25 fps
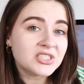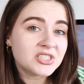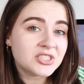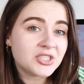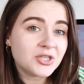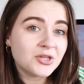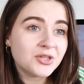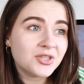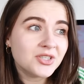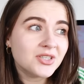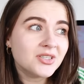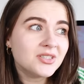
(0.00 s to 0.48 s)

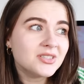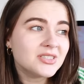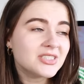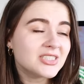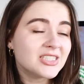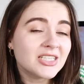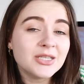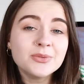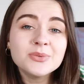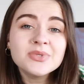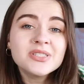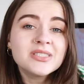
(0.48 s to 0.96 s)
student,
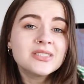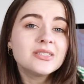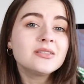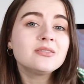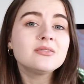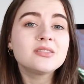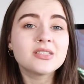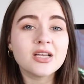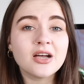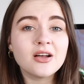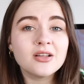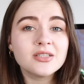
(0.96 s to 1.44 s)
she was still
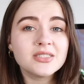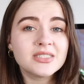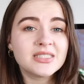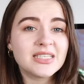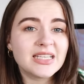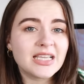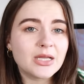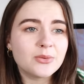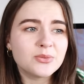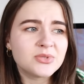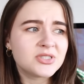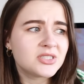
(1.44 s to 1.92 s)

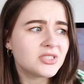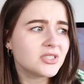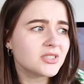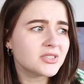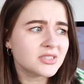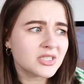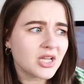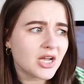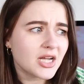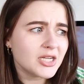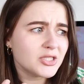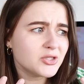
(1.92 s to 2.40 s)
dancing. It was
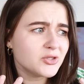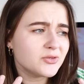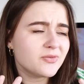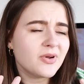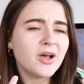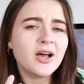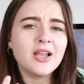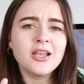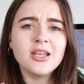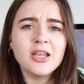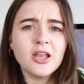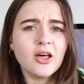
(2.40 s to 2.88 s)
just kind of
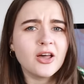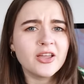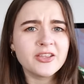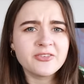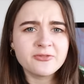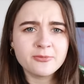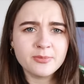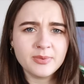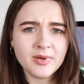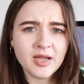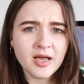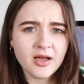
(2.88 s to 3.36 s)
her
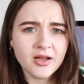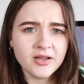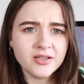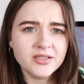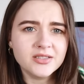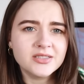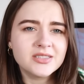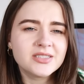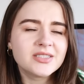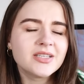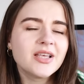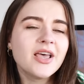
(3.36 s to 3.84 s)

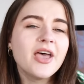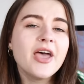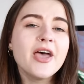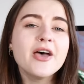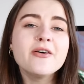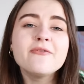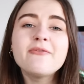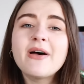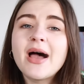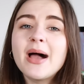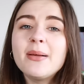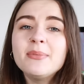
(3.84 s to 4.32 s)
lifeblood.
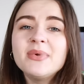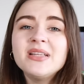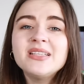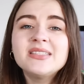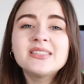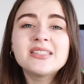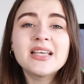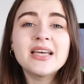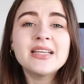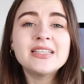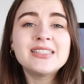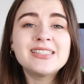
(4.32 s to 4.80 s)
Family
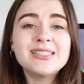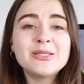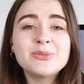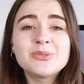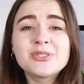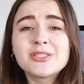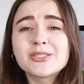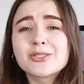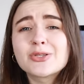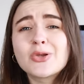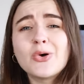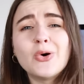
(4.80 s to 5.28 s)
said she was
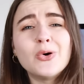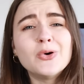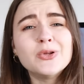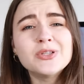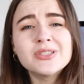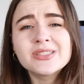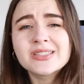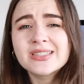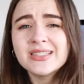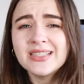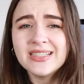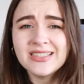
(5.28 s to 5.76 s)
just
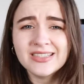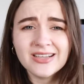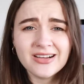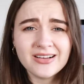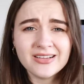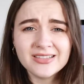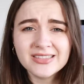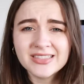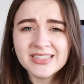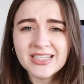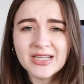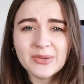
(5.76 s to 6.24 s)
constantly
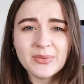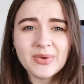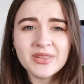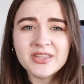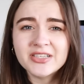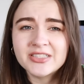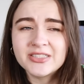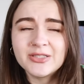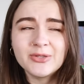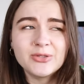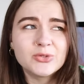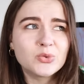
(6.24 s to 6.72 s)
dancing, whether
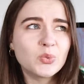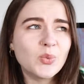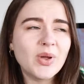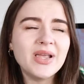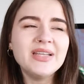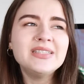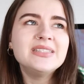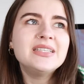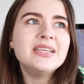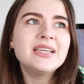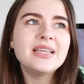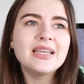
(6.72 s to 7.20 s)
she was
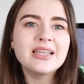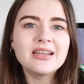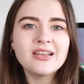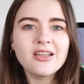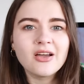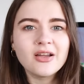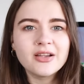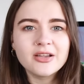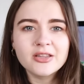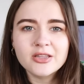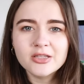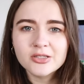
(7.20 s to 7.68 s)
waiting in
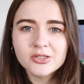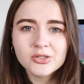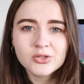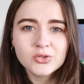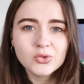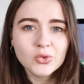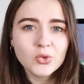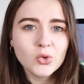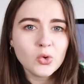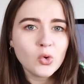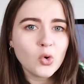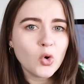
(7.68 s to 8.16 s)
line at the
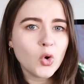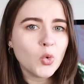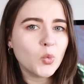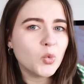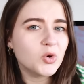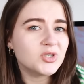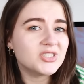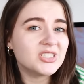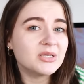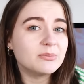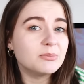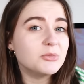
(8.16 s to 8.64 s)
store or
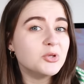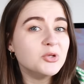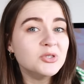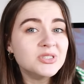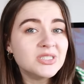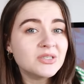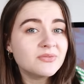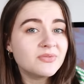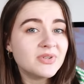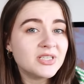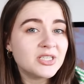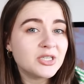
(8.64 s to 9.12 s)
watching
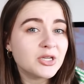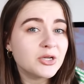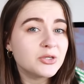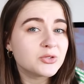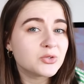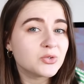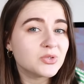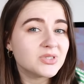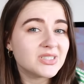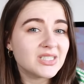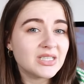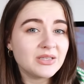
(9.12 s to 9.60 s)
music videos
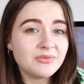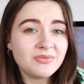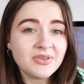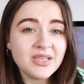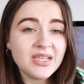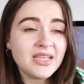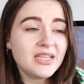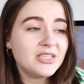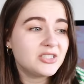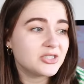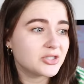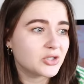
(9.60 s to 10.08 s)
on
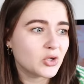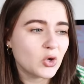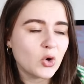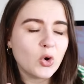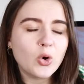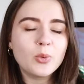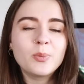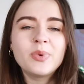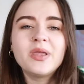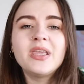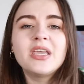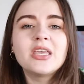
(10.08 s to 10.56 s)
TV, just
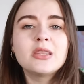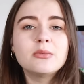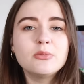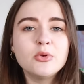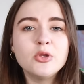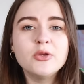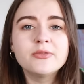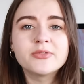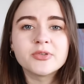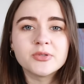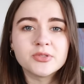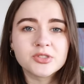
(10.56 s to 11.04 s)
copying the
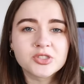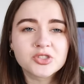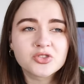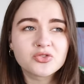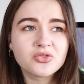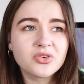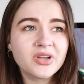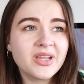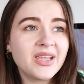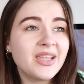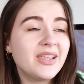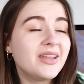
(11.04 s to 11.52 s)
moves on
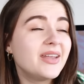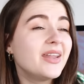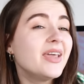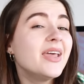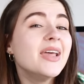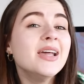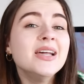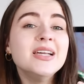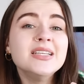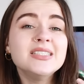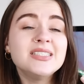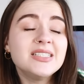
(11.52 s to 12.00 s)
screen.
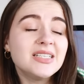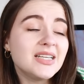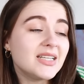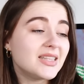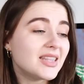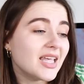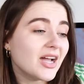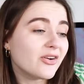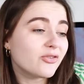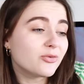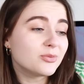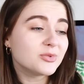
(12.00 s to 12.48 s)
She did
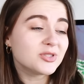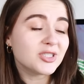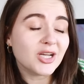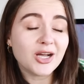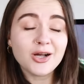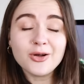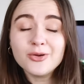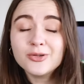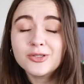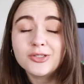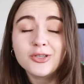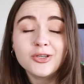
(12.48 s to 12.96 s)
that from
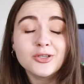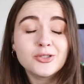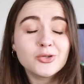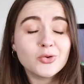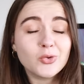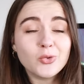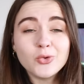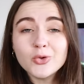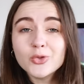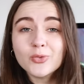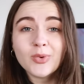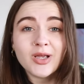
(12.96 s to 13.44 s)
childhood
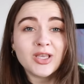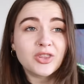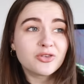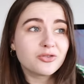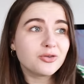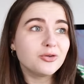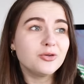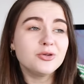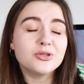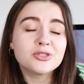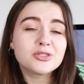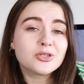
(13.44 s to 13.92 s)
all the way
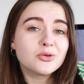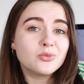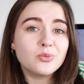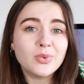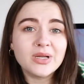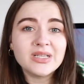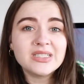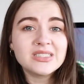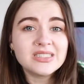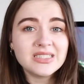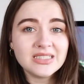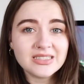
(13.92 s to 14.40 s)
through to
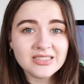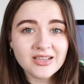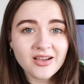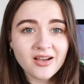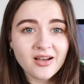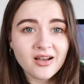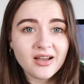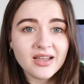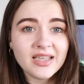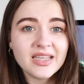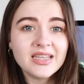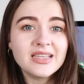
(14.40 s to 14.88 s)
when she
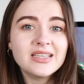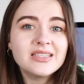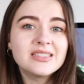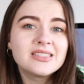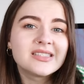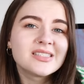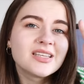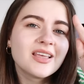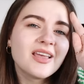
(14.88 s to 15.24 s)
died.